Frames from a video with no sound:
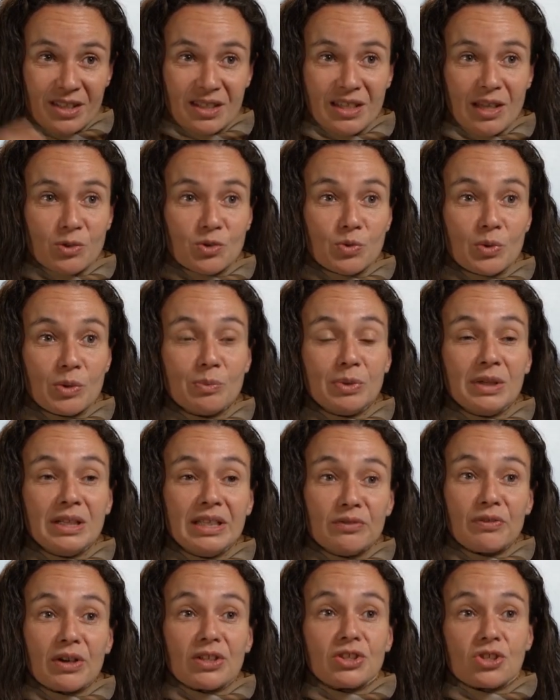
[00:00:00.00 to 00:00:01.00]
that we
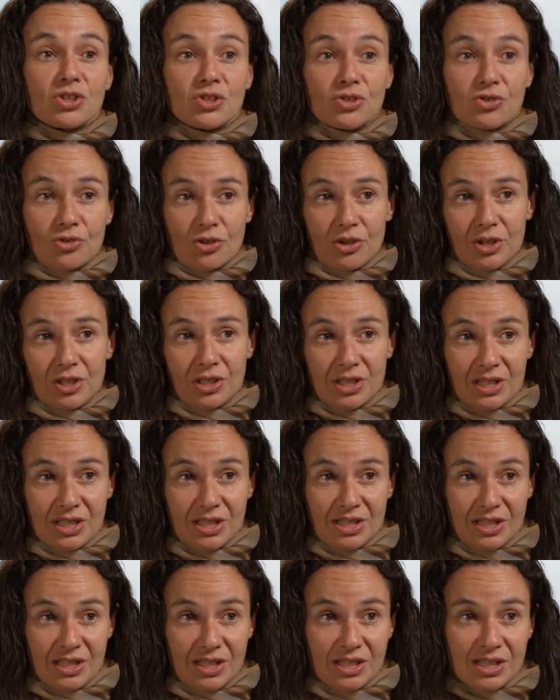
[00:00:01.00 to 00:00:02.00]
believe are destroying
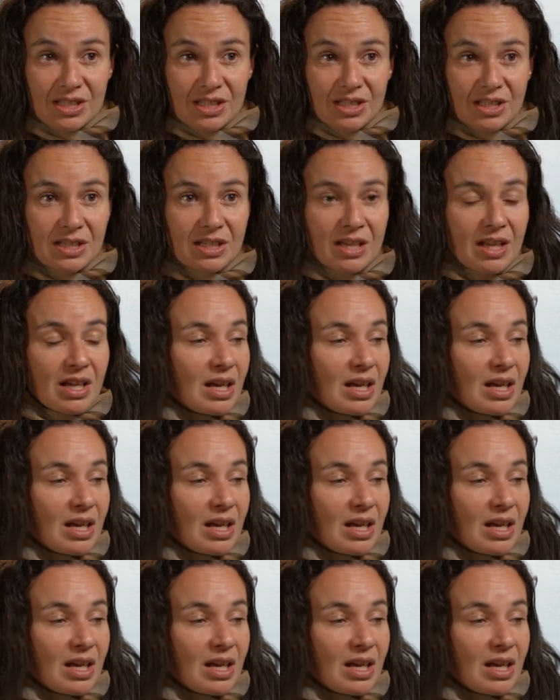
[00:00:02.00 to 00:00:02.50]
these disks.